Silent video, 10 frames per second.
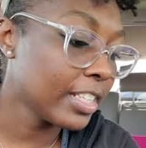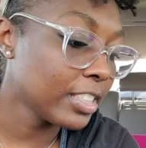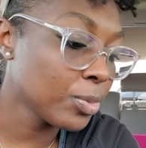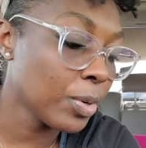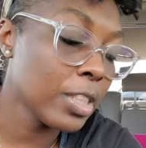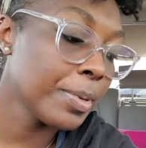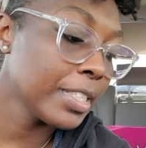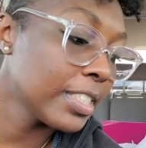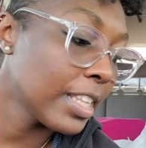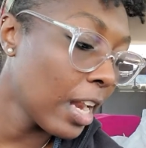this is one of the
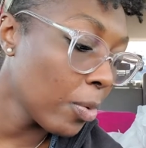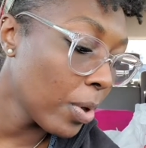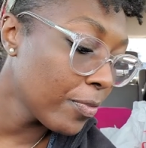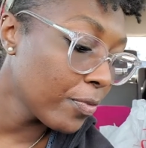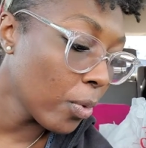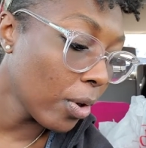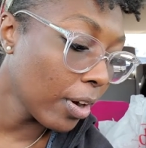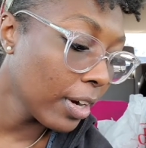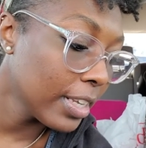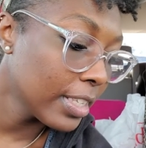pieces that I went
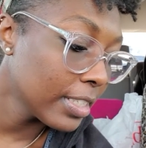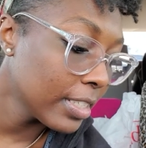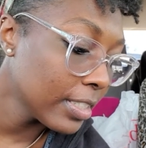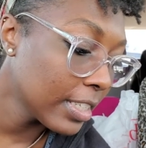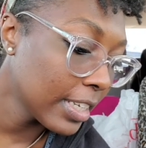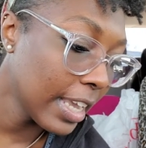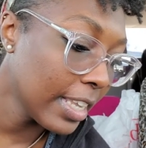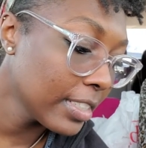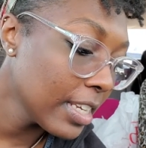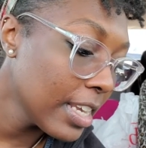for to
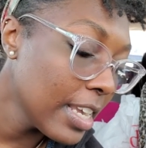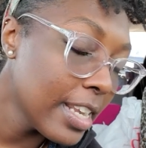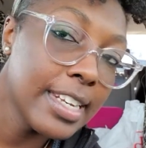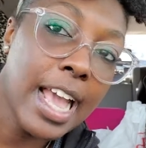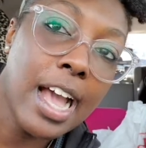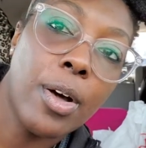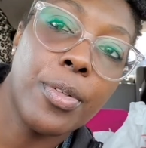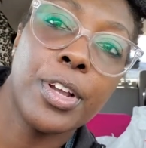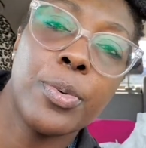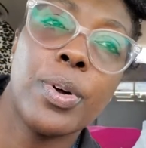get. Now
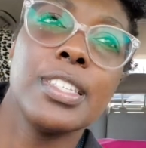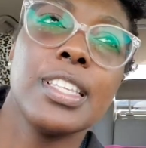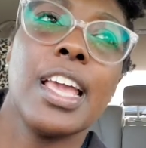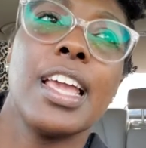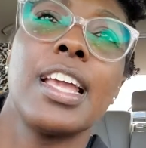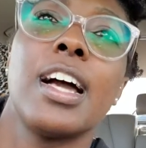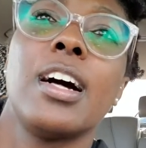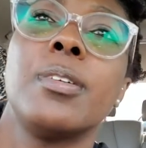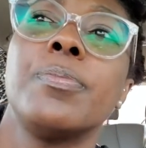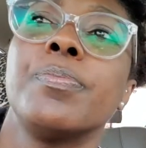there was a
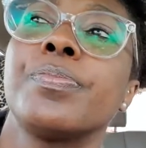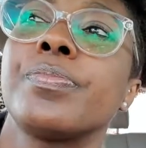um,